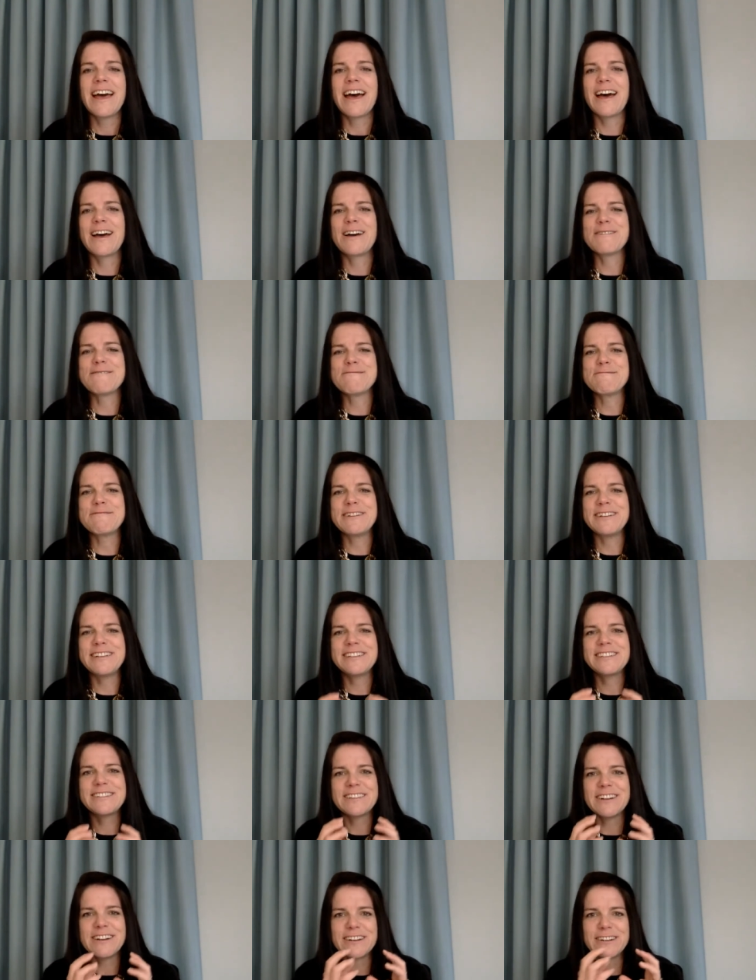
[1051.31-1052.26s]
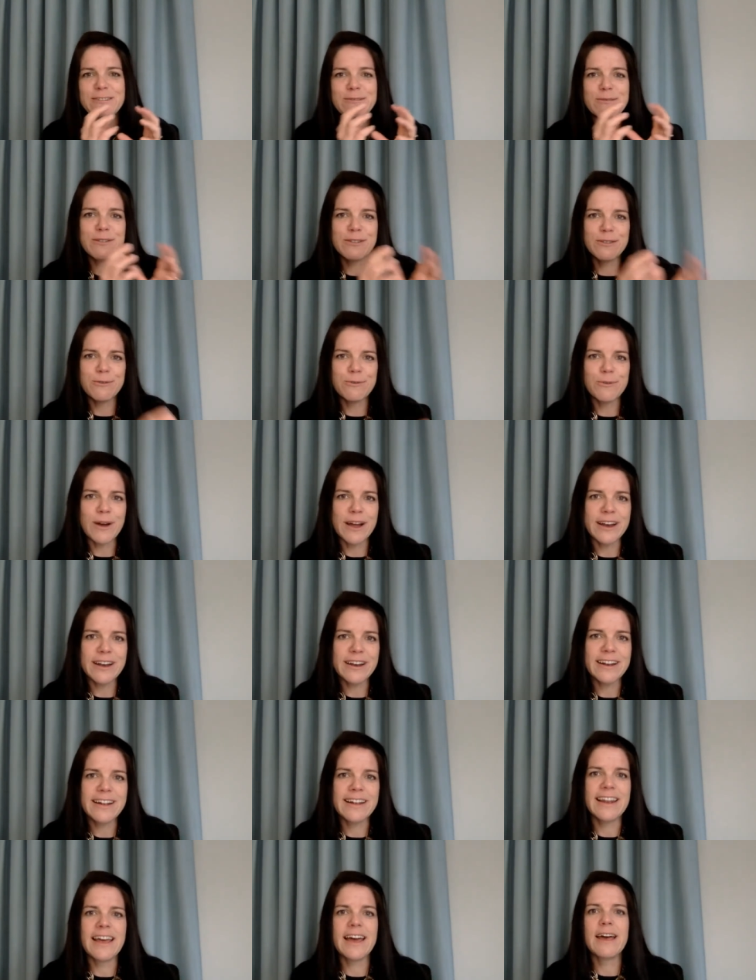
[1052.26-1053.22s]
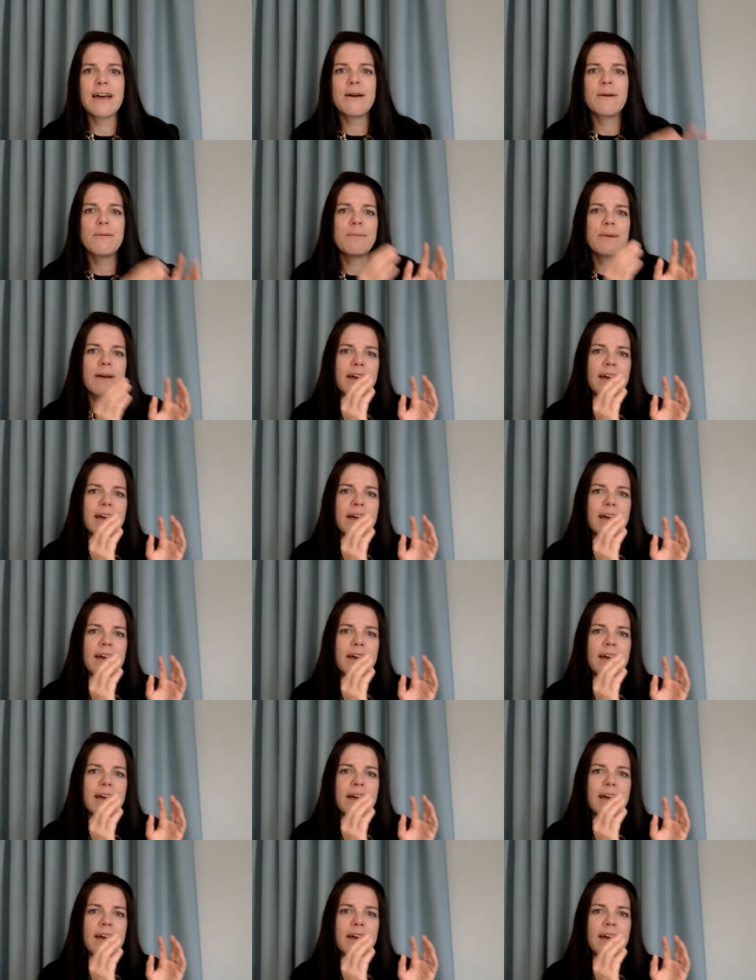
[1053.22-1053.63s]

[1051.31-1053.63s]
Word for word: Uh, we started with one club